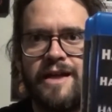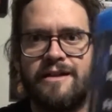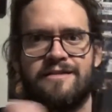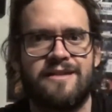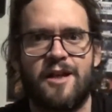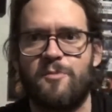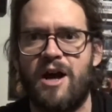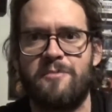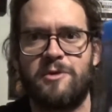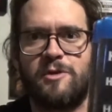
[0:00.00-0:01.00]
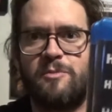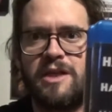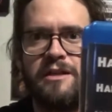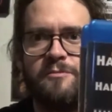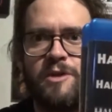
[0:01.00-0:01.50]
It's not a popular
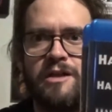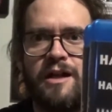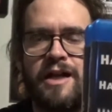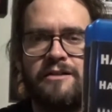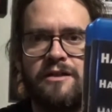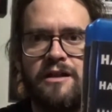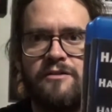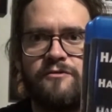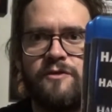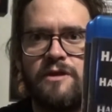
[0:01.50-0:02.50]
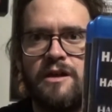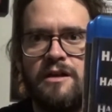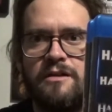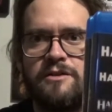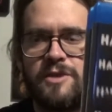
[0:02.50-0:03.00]
opinion, but I love
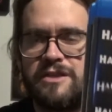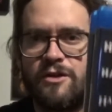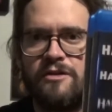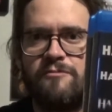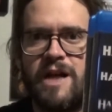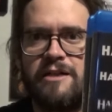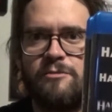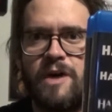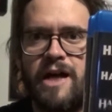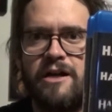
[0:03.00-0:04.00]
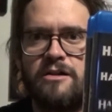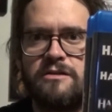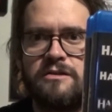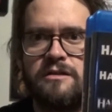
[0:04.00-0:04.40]
the return of Michael Myers.